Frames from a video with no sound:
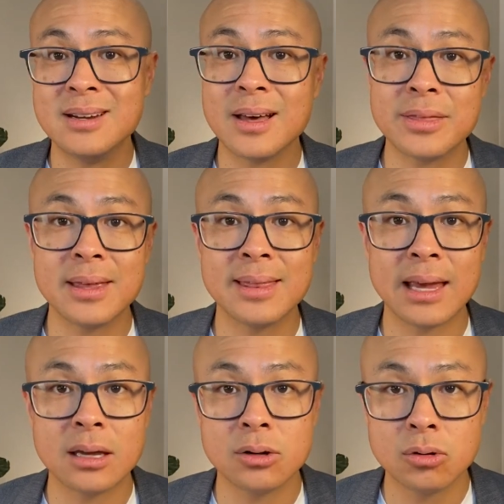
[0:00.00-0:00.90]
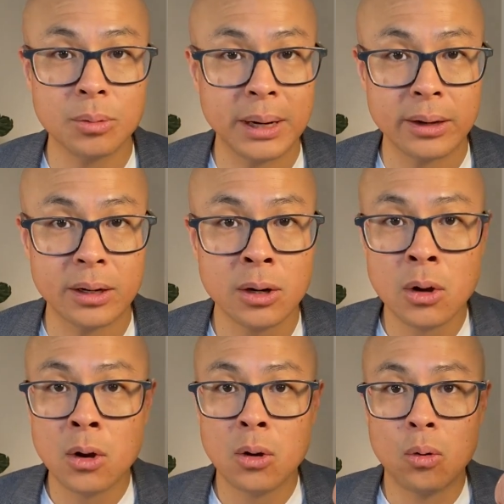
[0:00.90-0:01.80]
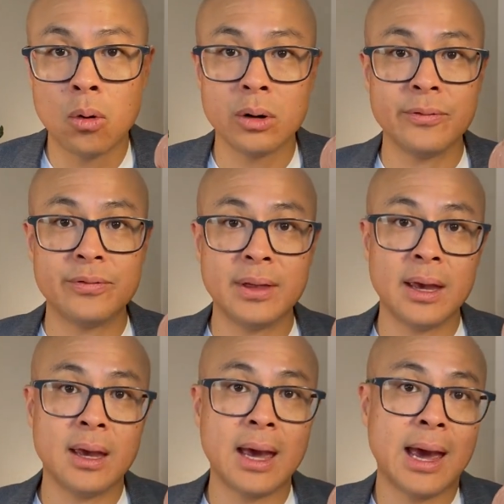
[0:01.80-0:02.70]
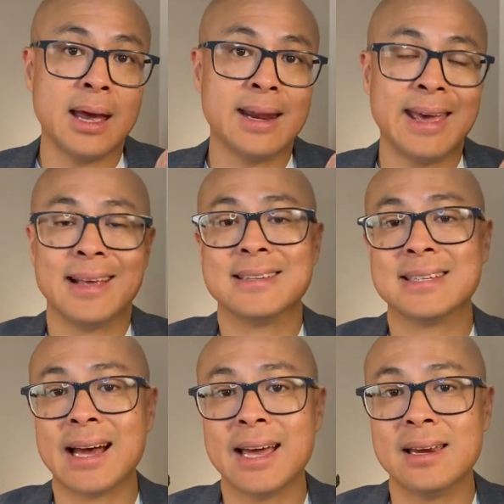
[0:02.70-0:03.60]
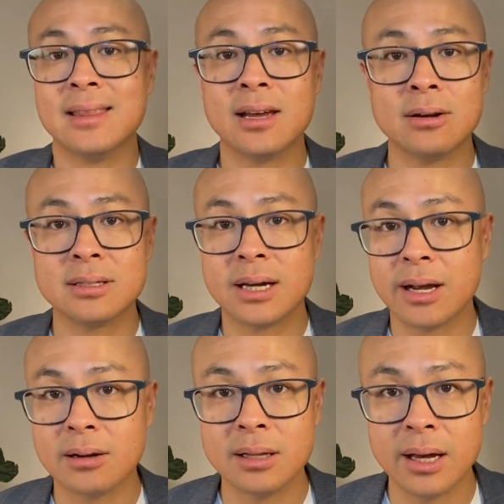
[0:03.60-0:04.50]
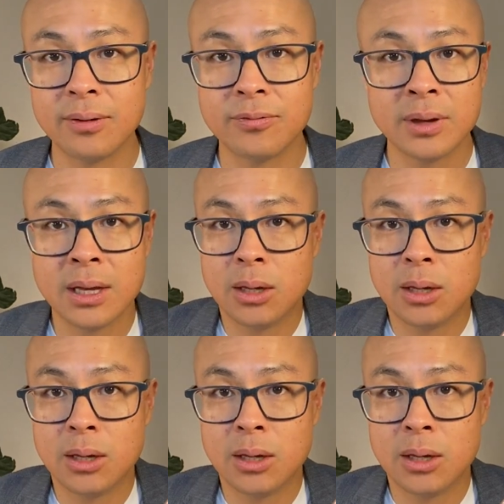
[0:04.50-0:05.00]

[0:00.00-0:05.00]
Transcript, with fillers: nothing they can do about it. Or if they had anxiety their entire life,